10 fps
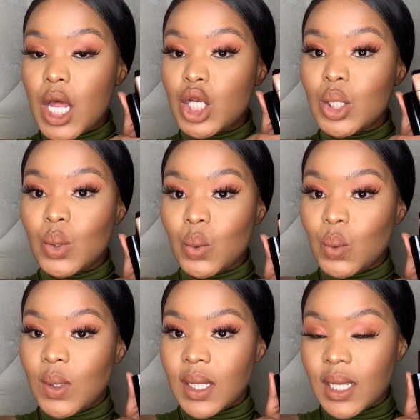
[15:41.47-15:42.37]

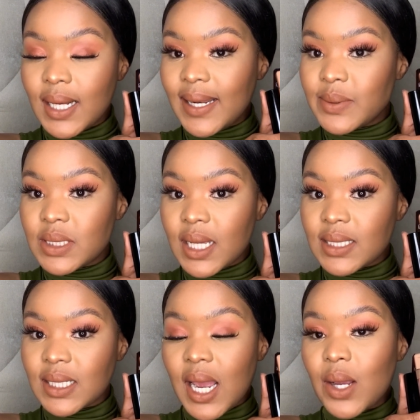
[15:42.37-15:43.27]
nude
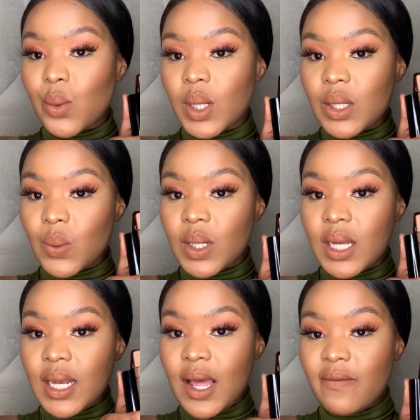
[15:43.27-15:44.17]
lipsticks. I really,
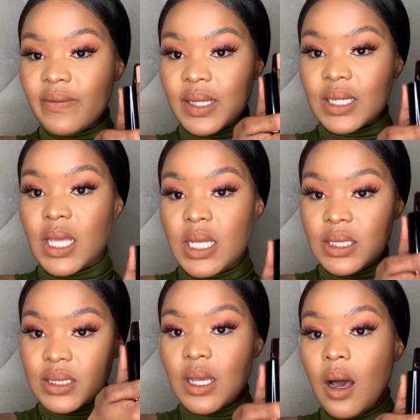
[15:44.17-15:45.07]
really love
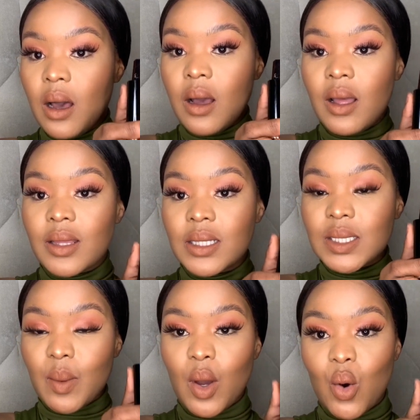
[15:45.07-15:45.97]
these. These
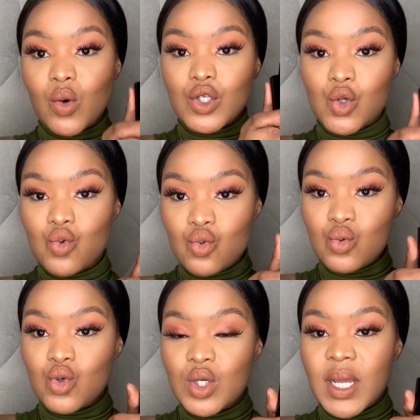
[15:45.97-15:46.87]
are my go-to.
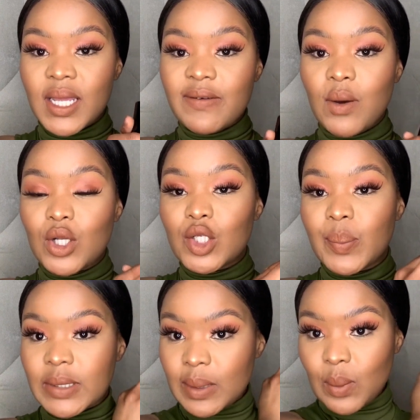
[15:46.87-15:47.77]
If I were to
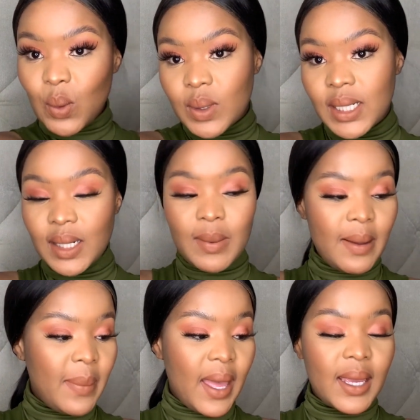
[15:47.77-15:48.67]
put them all in my
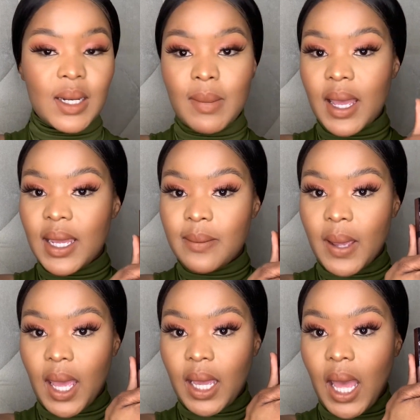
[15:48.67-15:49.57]
bag, in my
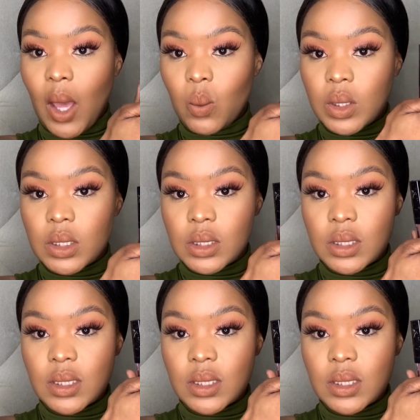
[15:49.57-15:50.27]
handbag, I would.